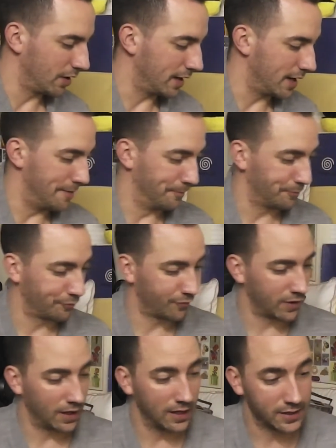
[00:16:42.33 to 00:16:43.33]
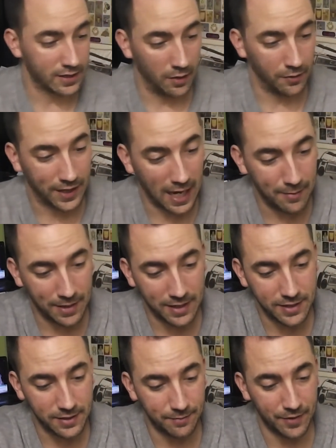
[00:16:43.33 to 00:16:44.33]
Okay, so the game
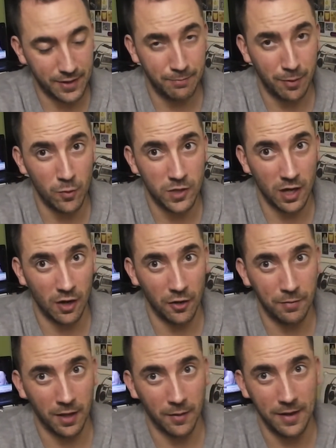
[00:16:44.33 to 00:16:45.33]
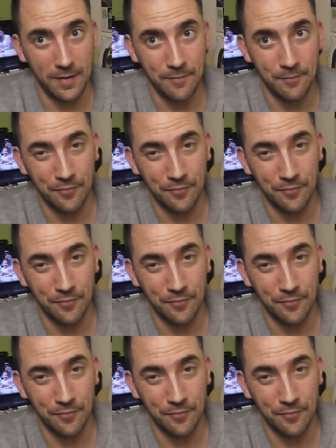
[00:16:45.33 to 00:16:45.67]
it's balls hard, by the way.